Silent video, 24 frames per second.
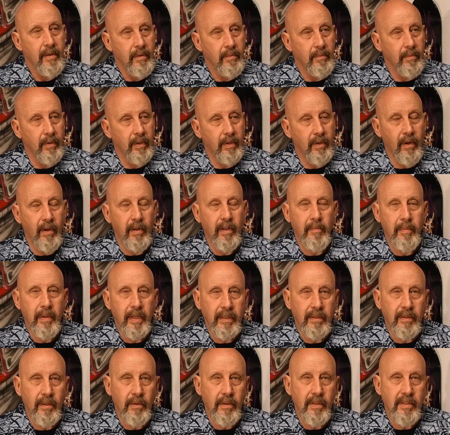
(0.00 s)
We're going to be
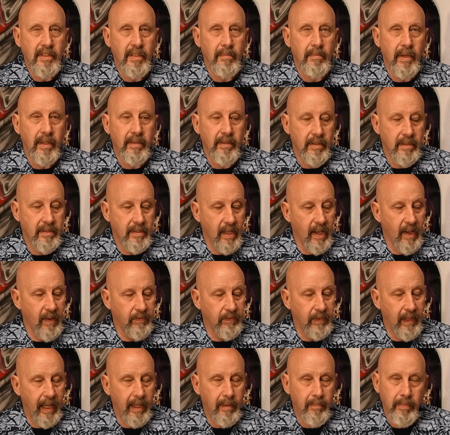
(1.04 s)
doing some other
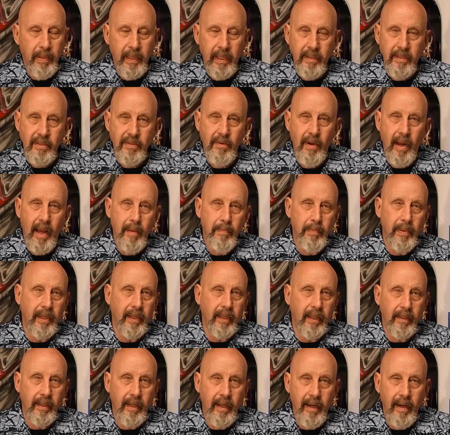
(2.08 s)
stuff like pinstriping
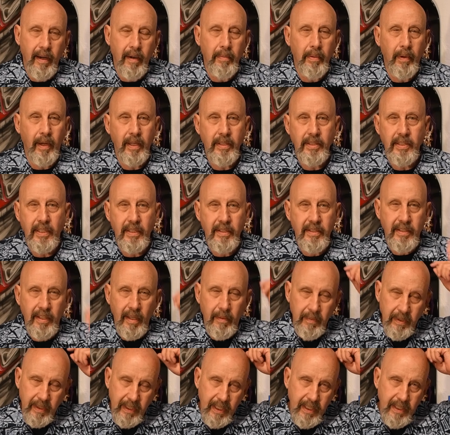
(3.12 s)
and airbrushing
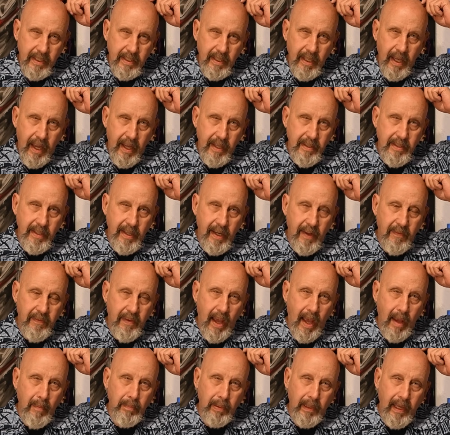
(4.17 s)
some of these signs that I've
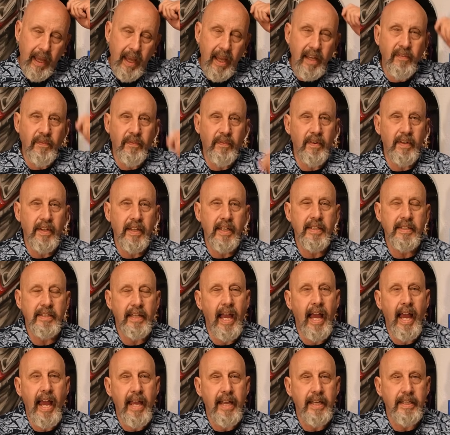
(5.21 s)
got planned for these
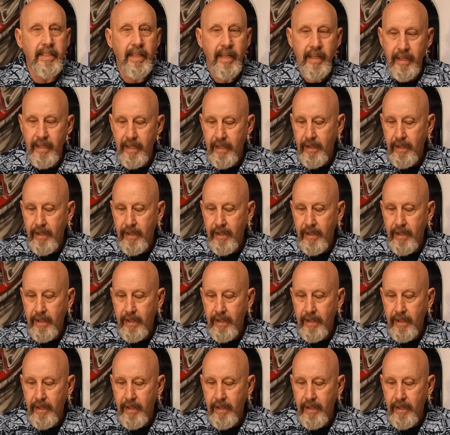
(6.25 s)
guys.